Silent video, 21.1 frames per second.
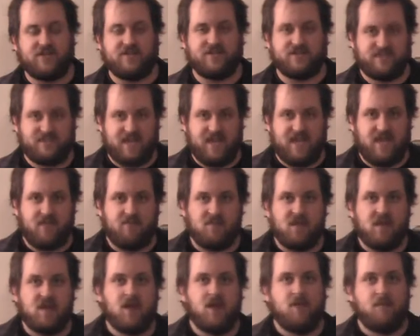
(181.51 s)
in this
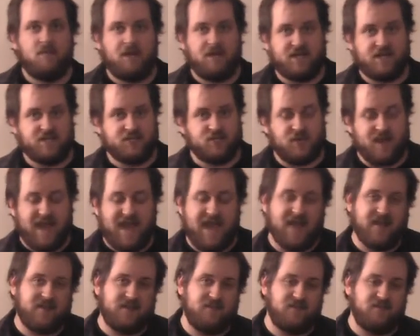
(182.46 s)
game, but it is
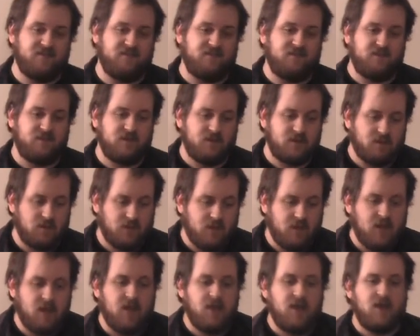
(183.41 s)
reactive,
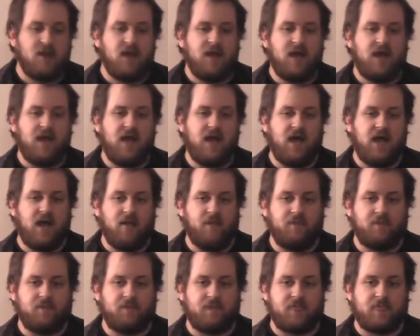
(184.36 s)

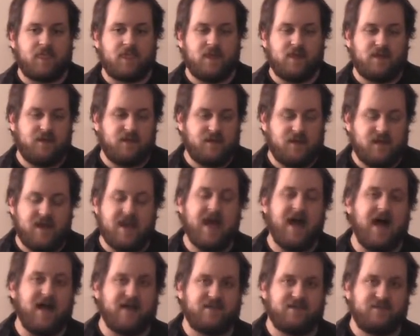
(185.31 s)

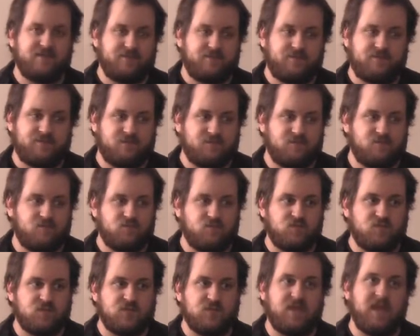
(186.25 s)
not
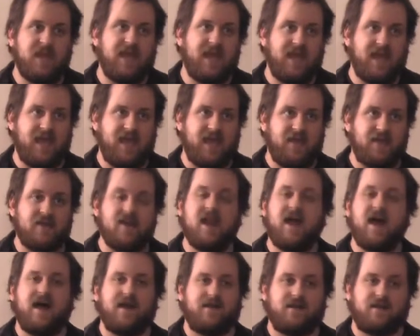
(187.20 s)

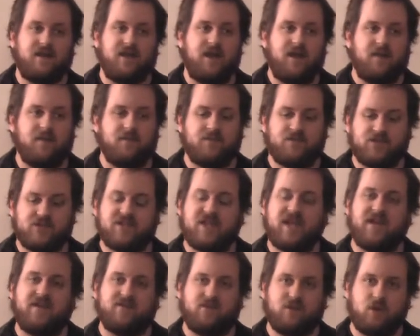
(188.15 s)
just
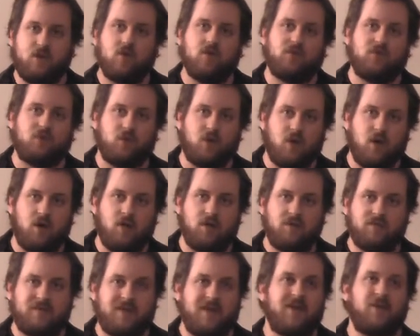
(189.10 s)
kind of an
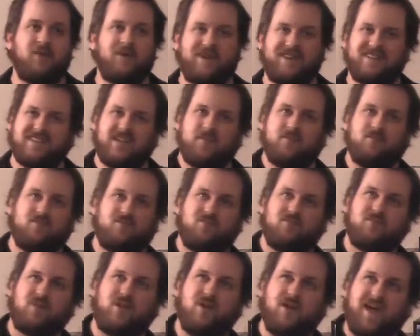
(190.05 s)
overall, I don't want to say
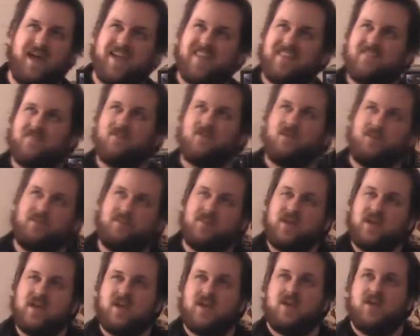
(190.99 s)
proactive
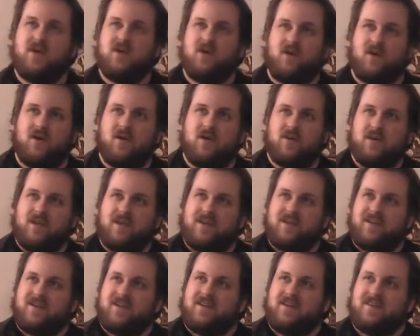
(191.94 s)
or
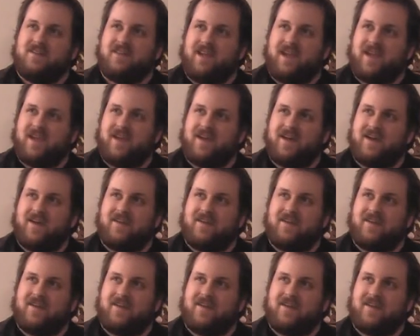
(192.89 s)
like